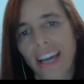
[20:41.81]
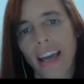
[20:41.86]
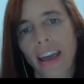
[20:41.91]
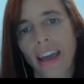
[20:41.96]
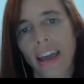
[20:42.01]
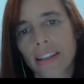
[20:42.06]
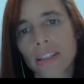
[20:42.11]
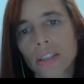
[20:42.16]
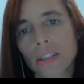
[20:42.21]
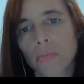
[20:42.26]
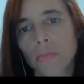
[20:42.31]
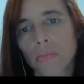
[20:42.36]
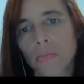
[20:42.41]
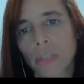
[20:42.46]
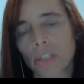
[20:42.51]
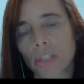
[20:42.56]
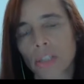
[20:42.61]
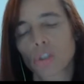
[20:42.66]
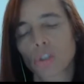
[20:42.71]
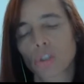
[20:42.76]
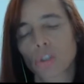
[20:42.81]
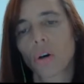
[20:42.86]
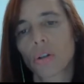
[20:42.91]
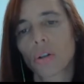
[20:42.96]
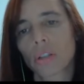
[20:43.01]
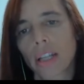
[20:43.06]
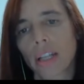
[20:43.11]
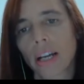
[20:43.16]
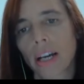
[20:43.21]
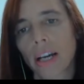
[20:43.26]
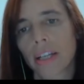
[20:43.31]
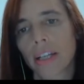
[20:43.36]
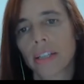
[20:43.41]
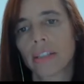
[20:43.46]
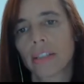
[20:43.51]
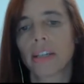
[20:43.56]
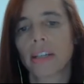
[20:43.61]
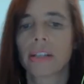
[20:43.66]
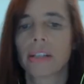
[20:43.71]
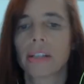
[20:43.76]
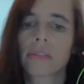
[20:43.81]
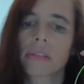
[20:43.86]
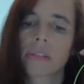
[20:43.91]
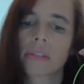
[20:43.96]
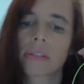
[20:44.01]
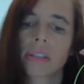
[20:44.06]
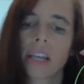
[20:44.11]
hate speech online in